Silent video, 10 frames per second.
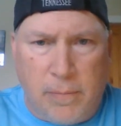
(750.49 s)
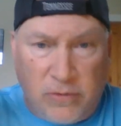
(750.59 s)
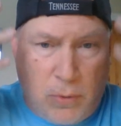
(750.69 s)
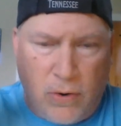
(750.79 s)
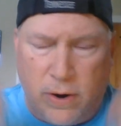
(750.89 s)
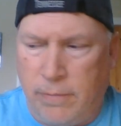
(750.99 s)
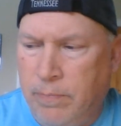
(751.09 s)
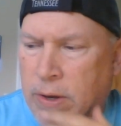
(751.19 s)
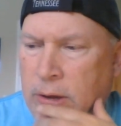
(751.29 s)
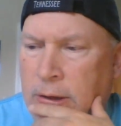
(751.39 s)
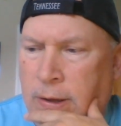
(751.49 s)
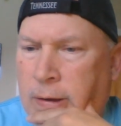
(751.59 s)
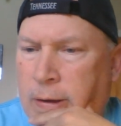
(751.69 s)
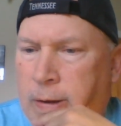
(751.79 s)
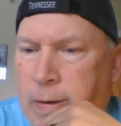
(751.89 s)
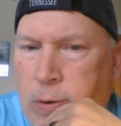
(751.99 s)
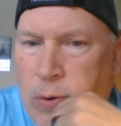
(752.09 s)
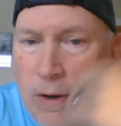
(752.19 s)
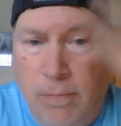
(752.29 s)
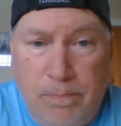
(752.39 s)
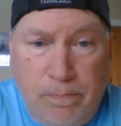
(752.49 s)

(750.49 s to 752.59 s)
small crown, you could